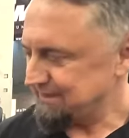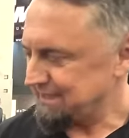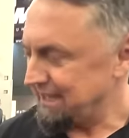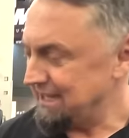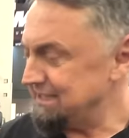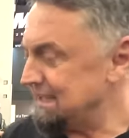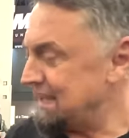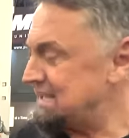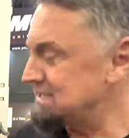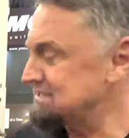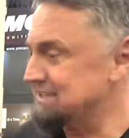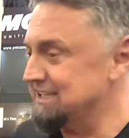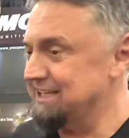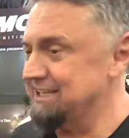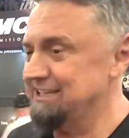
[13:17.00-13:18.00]
And
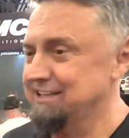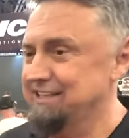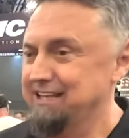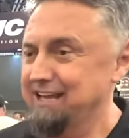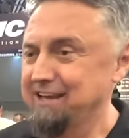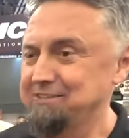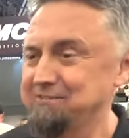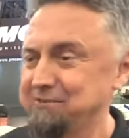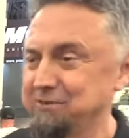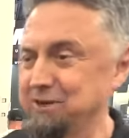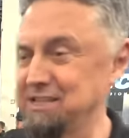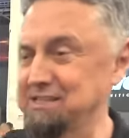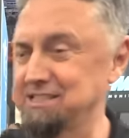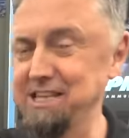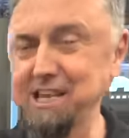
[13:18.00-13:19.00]
lastly, you
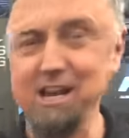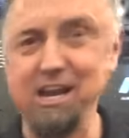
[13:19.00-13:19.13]
can see